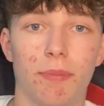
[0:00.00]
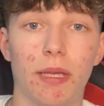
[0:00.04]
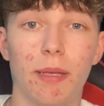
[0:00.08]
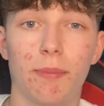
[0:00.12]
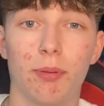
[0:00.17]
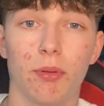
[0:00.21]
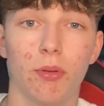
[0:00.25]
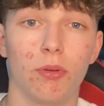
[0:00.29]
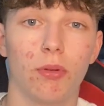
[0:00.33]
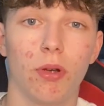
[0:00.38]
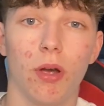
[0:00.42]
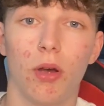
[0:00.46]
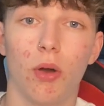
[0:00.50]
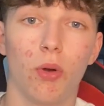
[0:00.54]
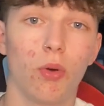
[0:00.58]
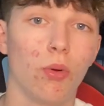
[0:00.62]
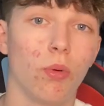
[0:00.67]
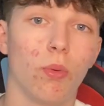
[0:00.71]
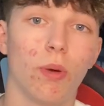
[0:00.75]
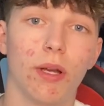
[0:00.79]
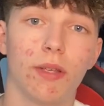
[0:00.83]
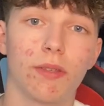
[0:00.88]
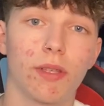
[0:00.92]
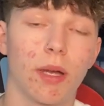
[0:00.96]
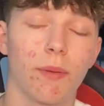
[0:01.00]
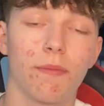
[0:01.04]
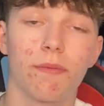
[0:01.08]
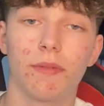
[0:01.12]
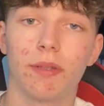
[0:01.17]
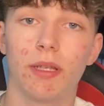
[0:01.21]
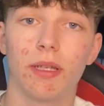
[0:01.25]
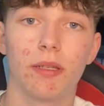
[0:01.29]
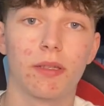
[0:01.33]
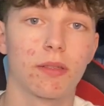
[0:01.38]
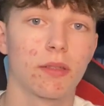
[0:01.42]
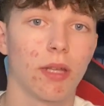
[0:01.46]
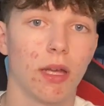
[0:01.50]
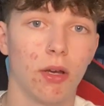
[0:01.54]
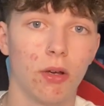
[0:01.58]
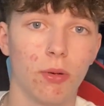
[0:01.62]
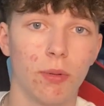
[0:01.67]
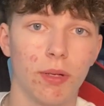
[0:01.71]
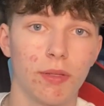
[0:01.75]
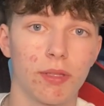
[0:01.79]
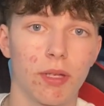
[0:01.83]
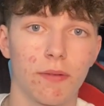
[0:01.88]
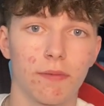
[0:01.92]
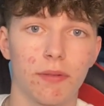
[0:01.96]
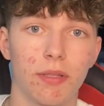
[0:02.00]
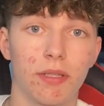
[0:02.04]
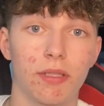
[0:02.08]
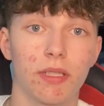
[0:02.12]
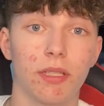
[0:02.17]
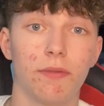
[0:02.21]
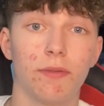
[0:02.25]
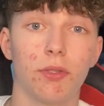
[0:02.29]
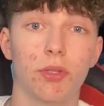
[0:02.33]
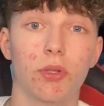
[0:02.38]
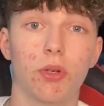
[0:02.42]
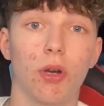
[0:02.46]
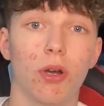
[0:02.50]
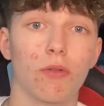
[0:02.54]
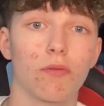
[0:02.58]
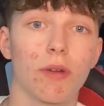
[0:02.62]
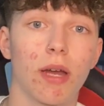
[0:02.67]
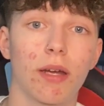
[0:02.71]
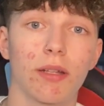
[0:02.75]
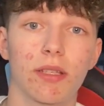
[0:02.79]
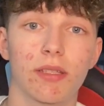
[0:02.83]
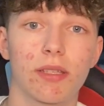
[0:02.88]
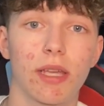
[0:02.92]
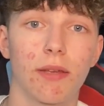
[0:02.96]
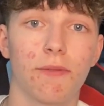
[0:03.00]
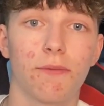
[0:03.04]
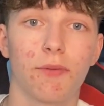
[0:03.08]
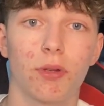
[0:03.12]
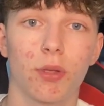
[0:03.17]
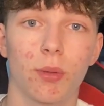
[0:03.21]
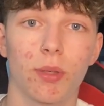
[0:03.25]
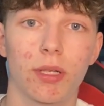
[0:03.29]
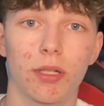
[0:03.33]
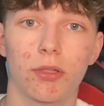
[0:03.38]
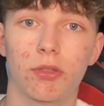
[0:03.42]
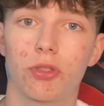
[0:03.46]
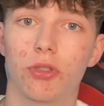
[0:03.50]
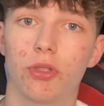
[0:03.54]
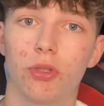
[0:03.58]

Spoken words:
People are always up for this. They're always up for this if you've got around the same following.